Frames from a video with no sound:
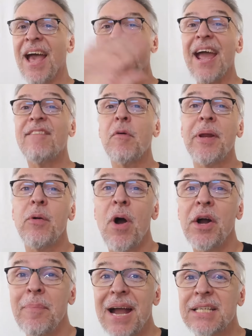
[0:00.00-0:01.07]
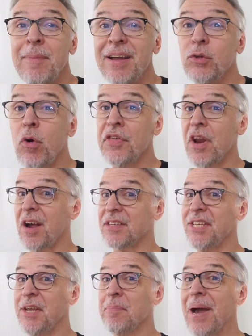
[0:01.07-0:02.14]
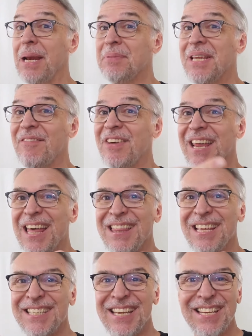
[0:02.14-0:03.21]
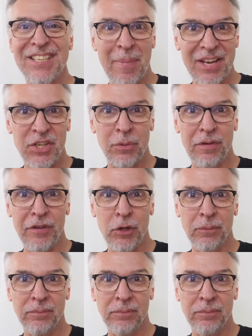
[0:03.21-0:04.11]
Hey everybody, welcome back to Magic Orthodoxy. My name's David and this is a Magic Review.